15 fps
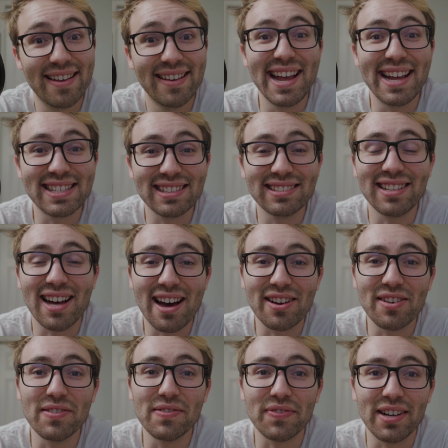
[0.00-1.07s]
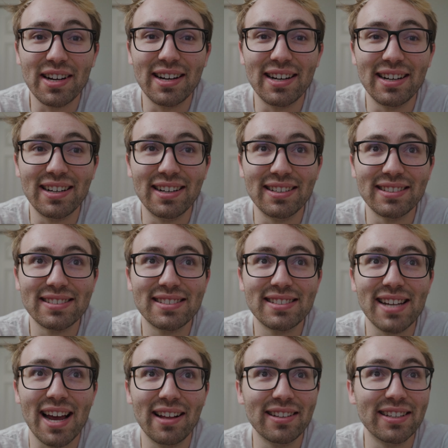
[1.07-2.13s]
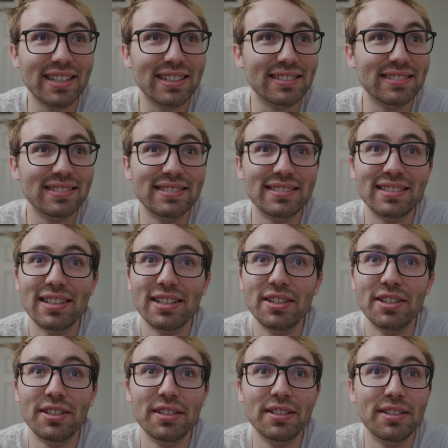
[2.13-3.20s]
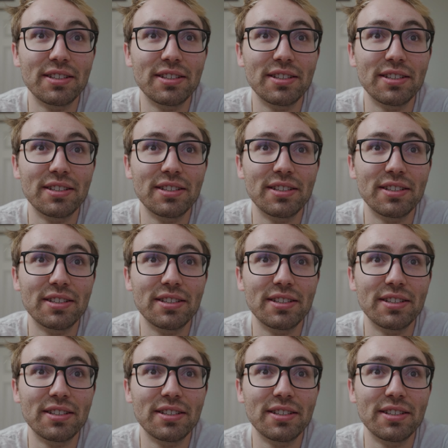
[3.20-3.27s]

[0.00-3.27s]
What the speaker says: It's a lot of telling